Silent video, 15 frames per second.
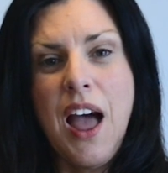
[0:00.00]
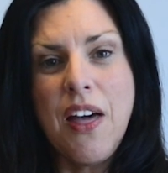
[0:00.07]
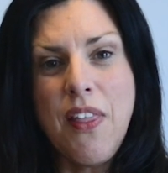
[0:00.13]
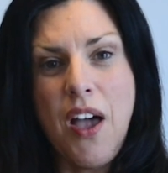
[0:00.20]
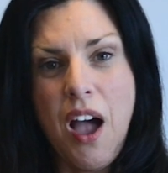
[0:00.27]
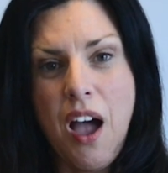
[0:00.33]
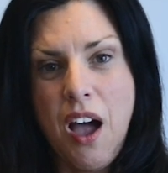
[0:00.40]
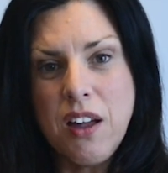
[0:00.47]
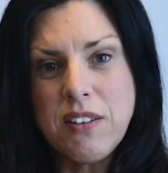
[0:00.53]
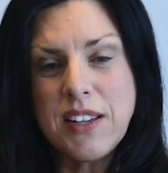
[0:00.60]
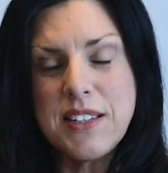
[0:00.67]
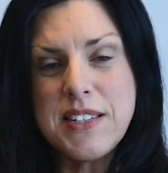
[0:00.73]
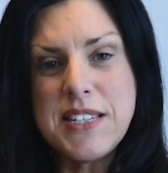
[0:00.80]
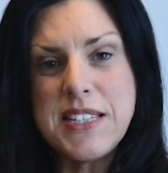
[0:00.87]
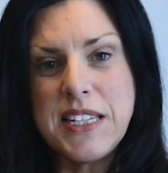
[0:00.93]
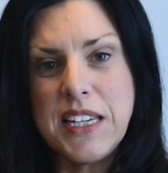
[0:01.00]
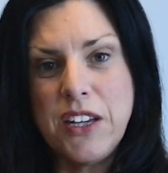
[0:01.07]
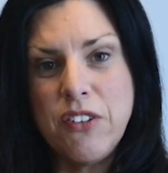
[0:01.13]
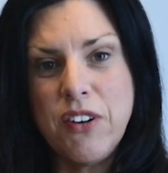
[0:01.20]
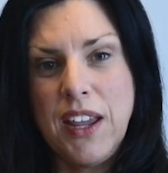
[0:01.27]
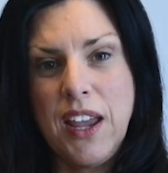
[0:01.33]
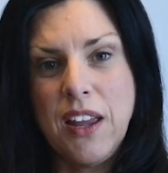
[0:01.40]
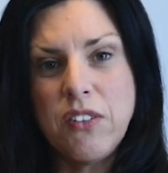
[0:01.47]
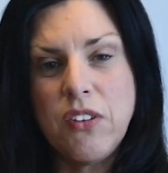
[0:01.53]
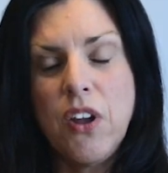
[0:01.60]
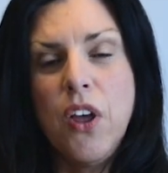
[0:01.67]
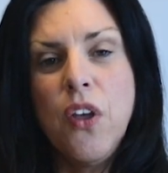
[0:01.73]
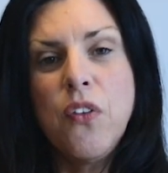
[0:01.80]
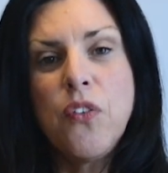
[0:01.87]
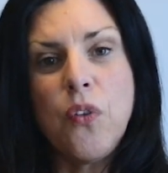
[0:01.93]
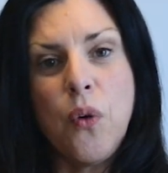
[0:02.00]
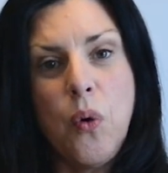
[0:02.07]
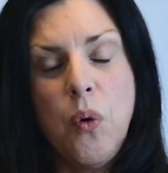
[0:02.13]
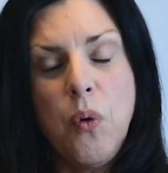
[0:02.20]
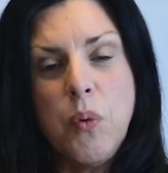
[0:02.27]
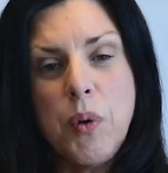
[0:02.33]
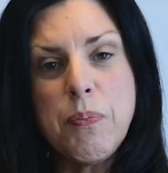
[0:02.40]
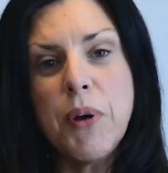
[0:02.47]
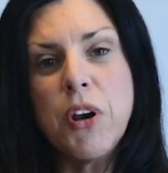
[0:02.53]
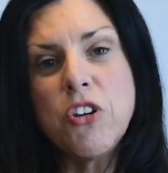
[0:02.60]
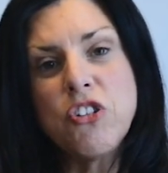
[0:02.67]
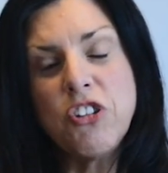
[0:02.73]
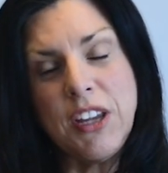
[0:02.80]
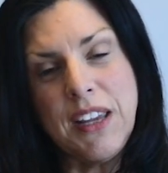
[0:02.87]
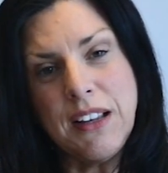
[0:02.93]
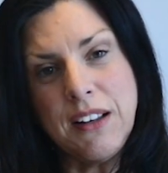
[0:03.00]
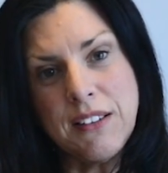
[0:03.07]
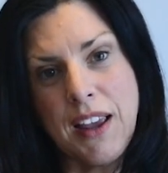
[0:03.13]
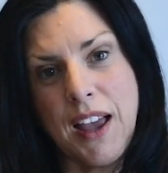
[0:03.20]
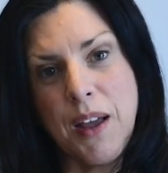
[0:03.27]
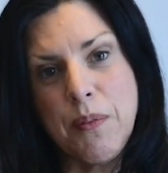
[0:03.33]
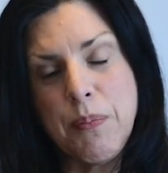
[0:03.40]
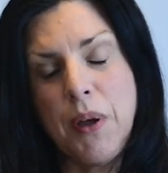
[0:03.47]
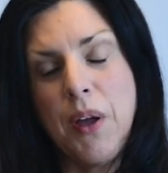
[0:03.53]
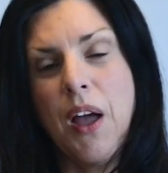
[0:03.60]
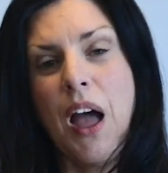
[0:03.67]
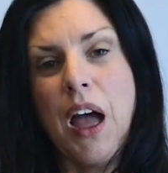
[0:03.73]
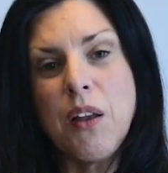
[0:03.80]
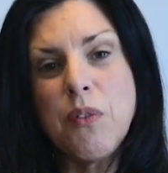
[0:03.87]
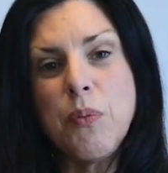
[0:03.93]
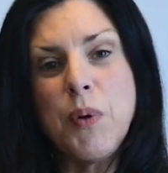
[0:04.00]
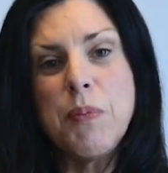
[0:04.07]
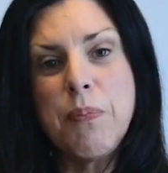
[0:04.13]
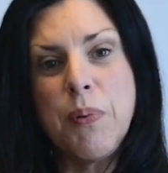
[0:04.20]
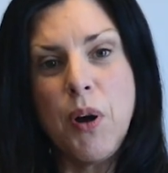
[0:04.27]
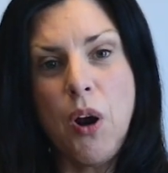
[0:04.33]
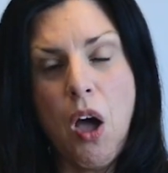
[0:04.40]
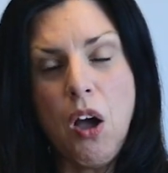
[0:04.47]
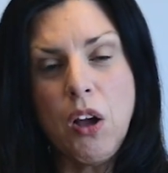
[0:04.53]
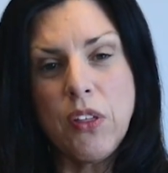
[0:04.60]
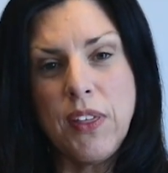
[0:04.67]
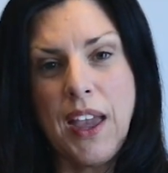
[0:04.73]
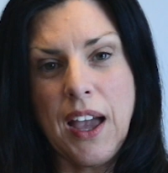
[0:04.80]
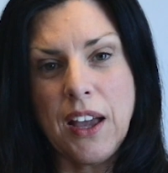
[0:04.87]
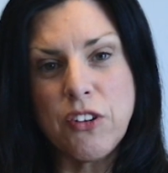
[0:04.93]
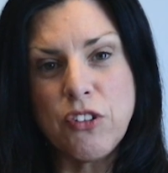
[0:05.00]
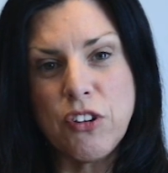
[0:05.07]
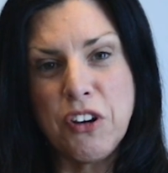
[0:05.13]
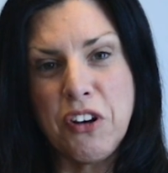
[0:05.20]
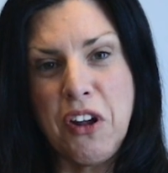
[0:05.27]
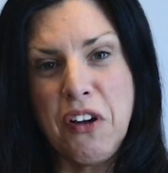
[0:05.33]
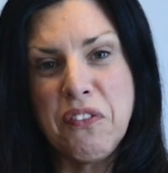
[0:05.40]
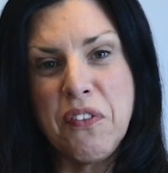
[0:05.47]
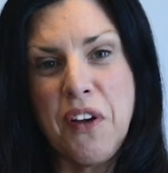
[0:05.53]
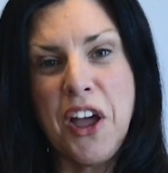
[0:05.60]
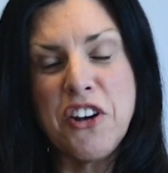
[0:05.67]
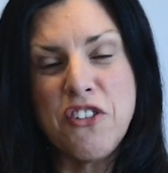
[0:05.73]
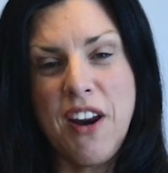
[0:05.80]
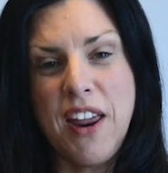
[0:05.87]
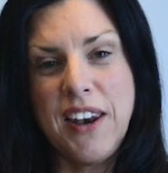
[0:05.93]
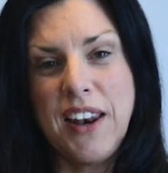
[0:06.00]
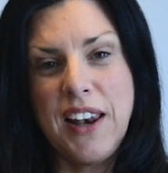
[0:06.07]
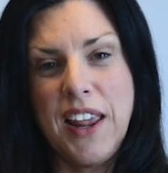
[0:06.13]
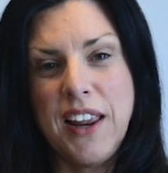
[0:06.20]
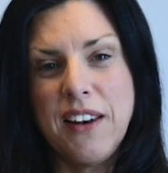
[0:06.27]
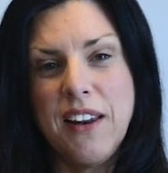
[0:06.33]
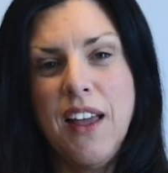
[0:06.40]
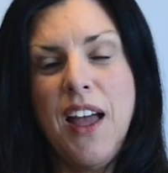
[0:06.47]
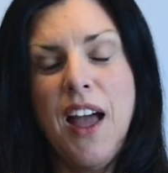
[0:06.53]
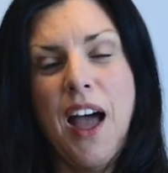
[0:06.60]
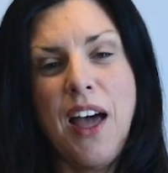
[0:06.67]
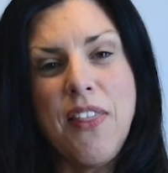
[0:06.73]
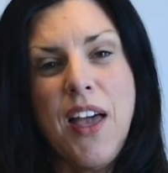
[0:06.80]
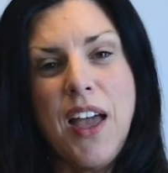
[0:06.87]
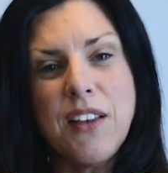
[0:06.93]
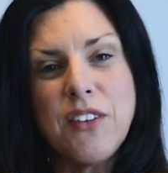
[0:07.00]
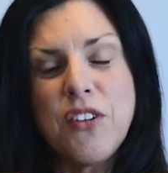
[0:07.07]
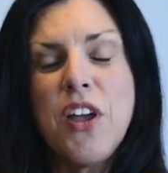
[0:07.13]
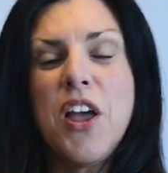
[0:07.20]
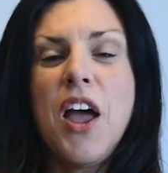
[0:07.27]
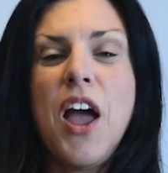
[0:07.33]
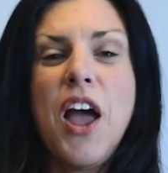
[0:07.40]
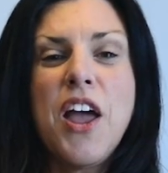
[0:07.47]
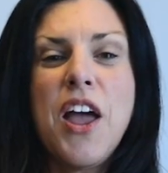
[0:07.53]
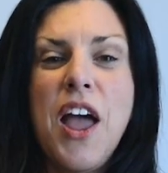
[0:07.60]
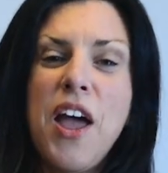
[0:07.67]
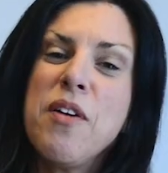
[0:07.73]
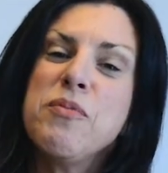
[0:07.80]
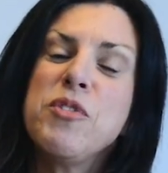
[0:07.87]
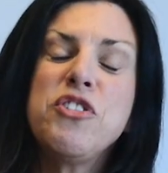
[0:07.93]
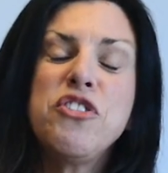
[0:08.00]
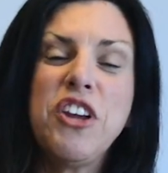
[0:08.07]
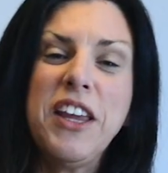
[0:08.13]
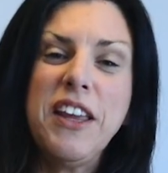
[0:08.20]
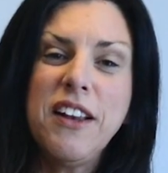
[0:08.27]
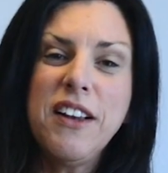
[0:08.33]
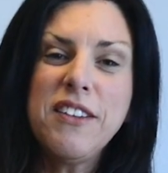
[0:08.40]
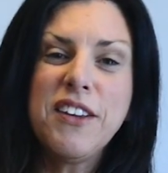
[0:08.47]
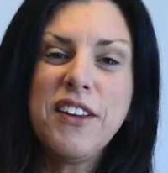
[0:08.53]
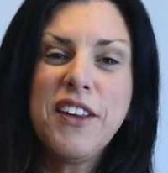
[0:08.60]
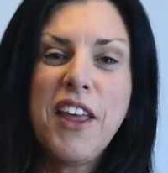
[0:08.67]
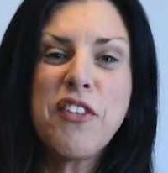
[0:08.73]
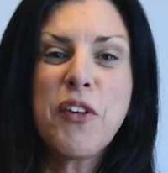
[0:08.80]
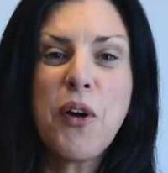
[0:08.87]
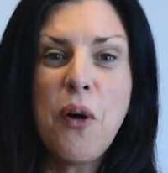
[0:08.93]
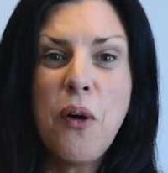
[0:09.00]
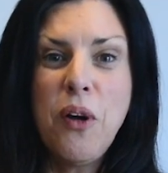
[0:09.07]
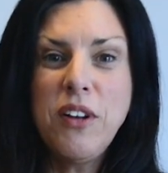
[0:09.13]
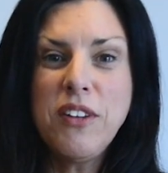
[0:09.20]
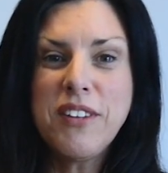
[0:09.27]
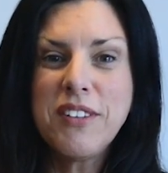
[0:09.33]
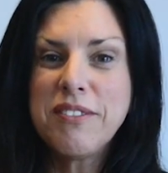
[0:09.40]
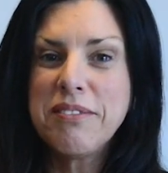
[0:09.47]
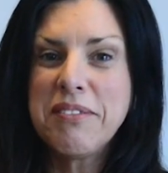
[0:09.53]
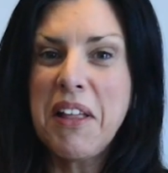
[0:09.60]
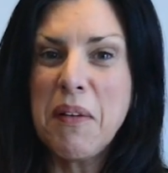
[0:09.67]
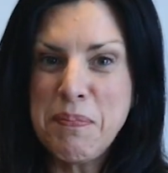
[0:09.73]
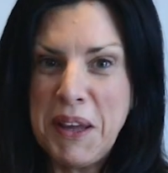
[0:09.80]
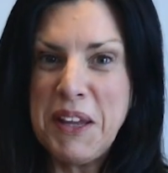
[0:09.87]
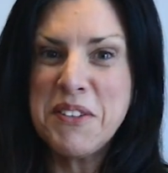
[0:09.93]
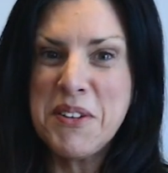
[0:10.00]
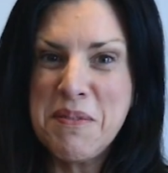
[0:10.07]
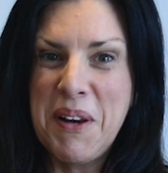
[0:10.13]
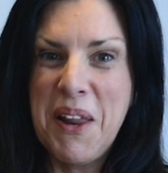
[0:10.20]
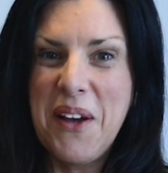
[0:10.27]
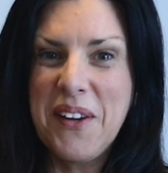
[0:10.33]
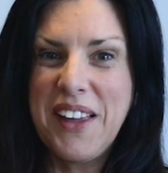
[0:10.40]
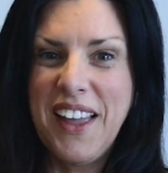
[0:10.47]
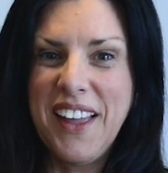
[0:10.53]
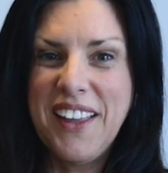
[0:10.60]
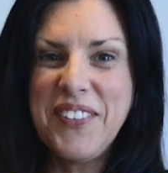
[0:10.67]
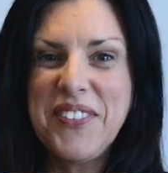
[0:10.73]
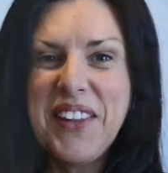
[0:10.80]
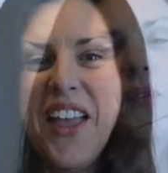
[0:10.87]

and the heart can deteriorate. So we put a shield up and we block the action of adrenaline. And that um, shield is called a beta blocker.